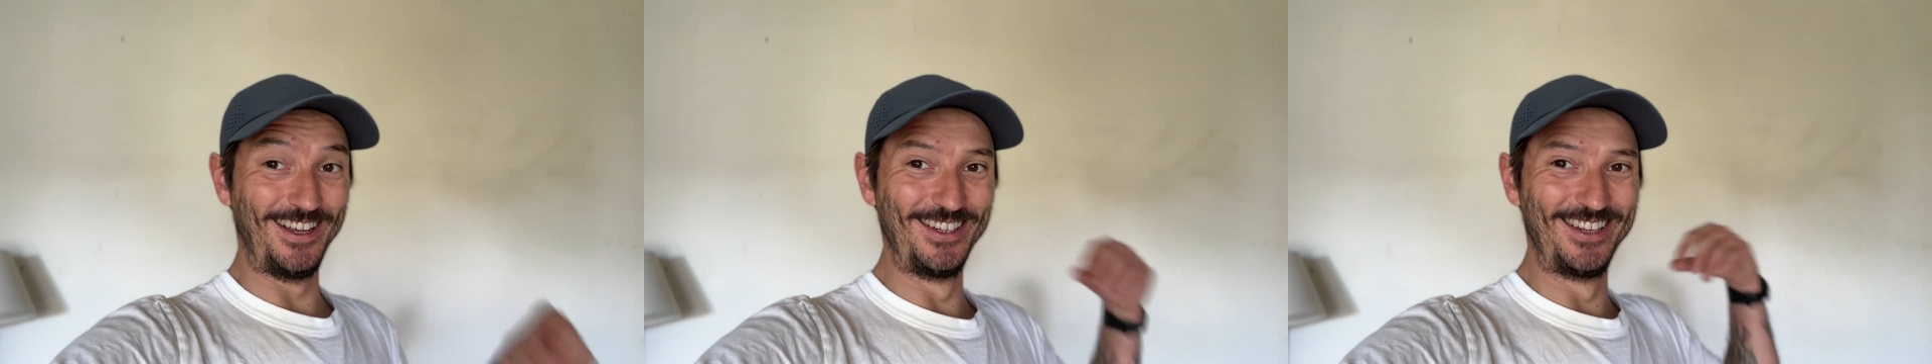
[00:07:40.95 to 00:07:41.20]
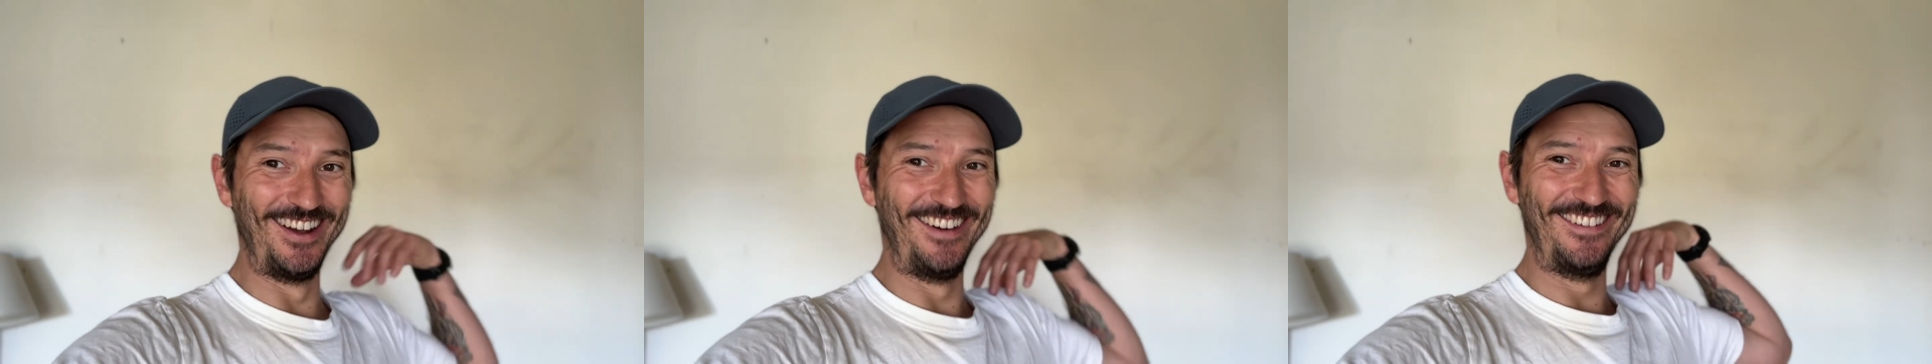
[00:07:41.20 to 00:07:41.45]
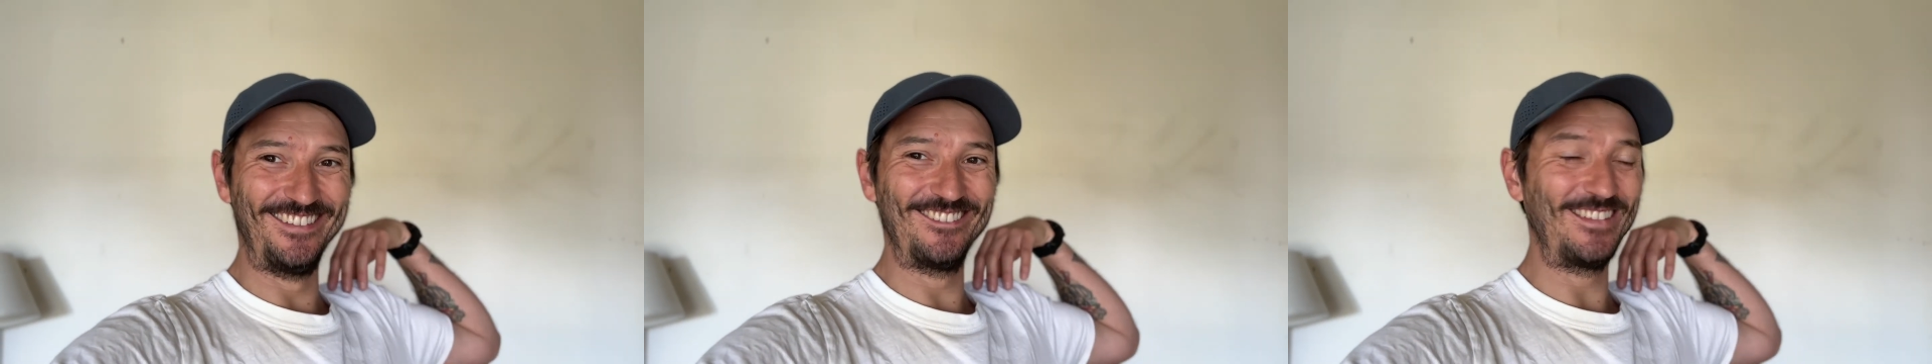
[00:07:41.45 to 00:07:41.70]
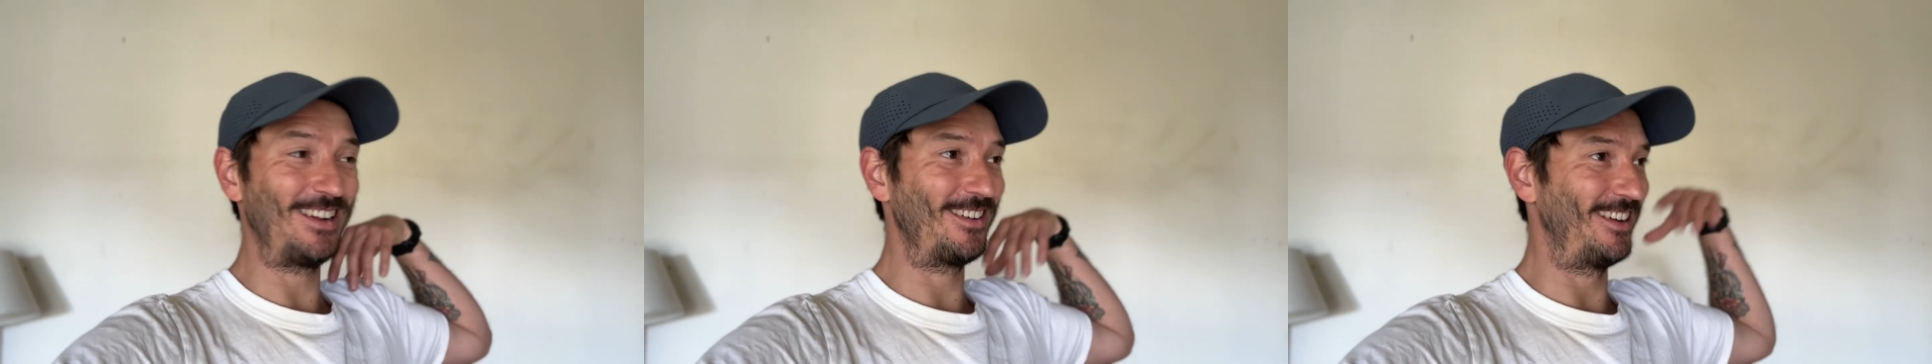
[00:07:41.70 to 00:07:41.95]
So
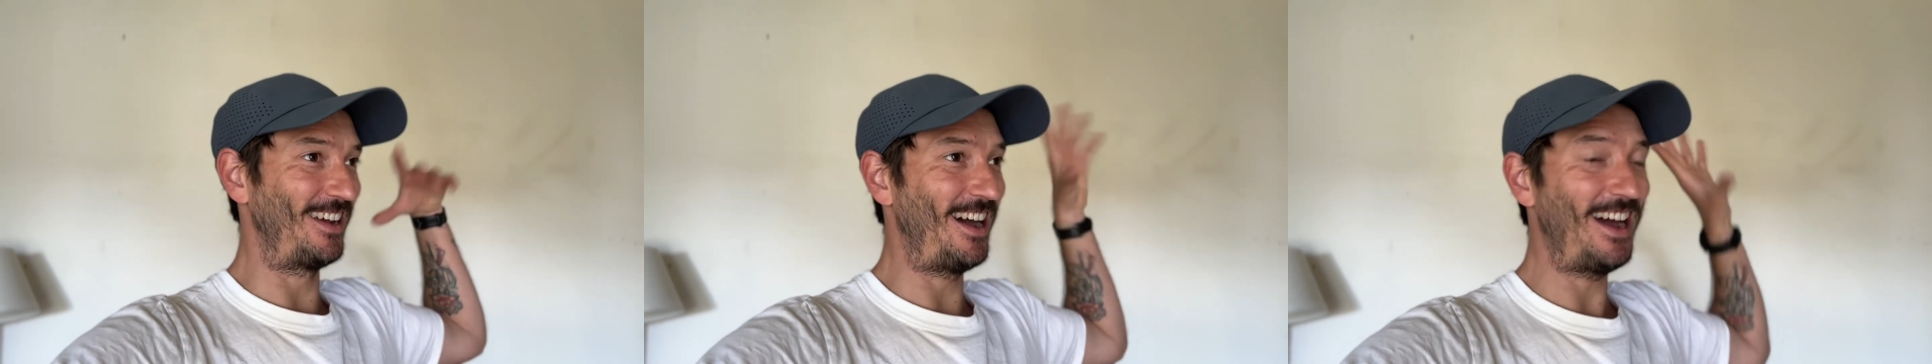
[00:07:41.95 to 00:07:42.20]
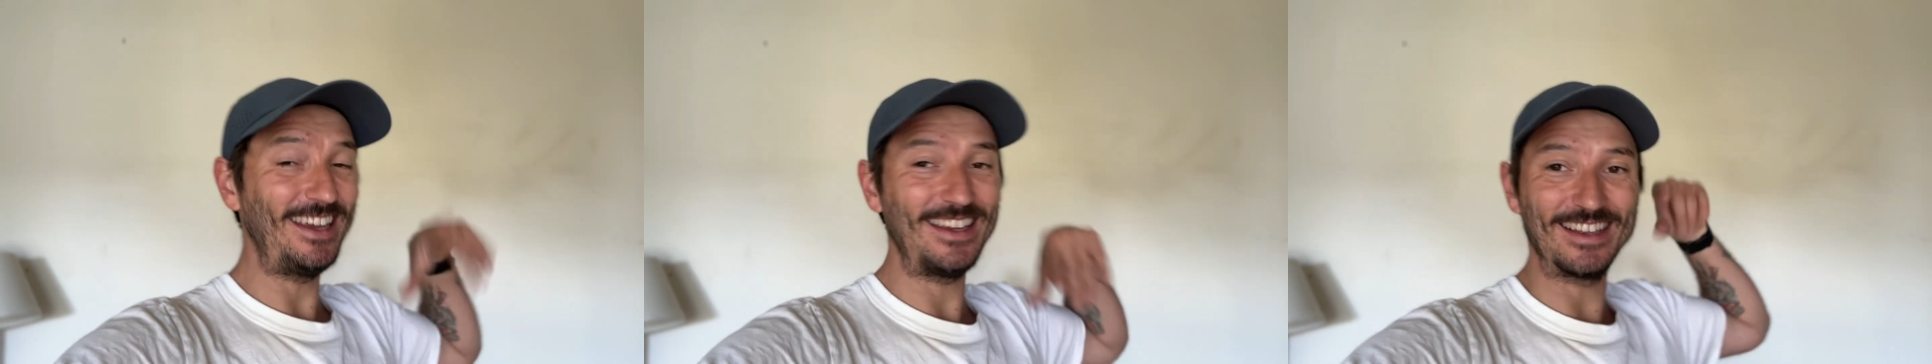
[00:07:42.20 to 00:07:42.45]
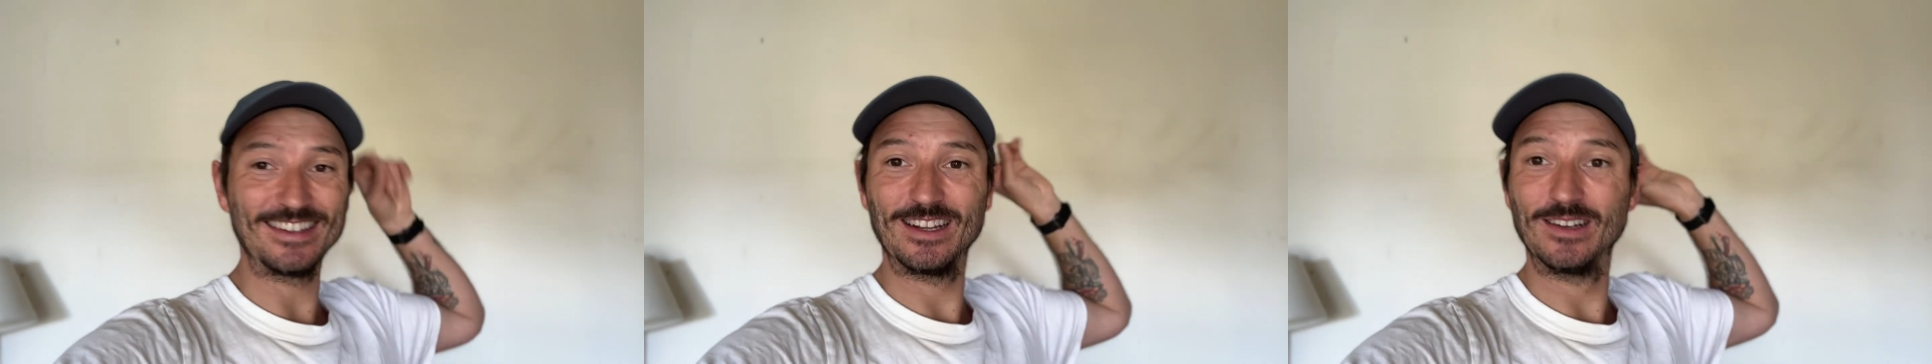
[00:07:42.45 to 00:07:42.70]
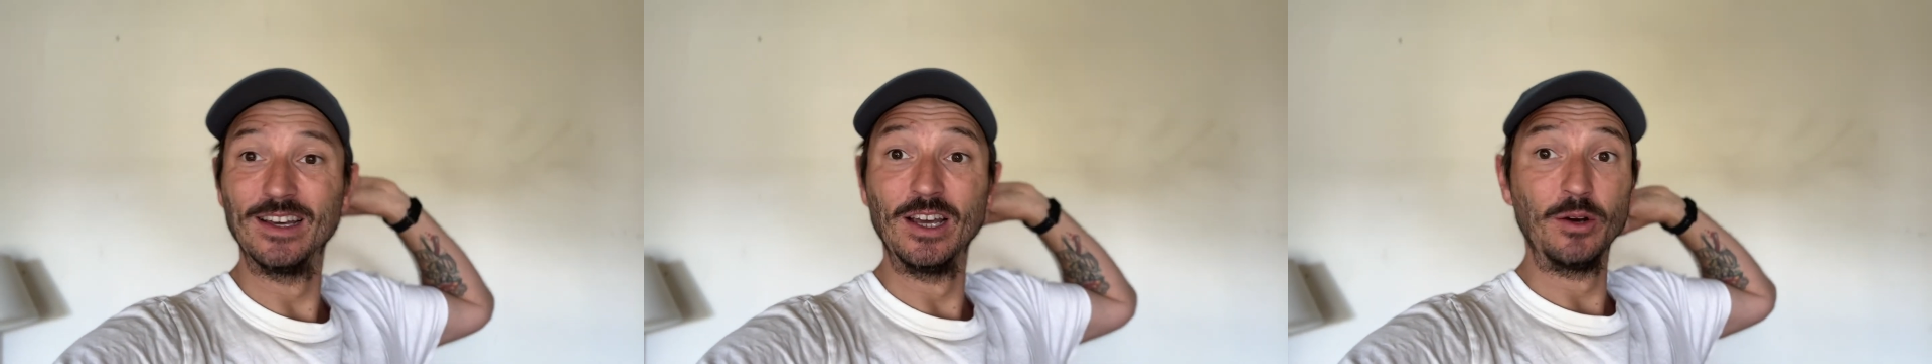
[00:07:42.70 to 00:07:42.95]
we're gonna hike, and then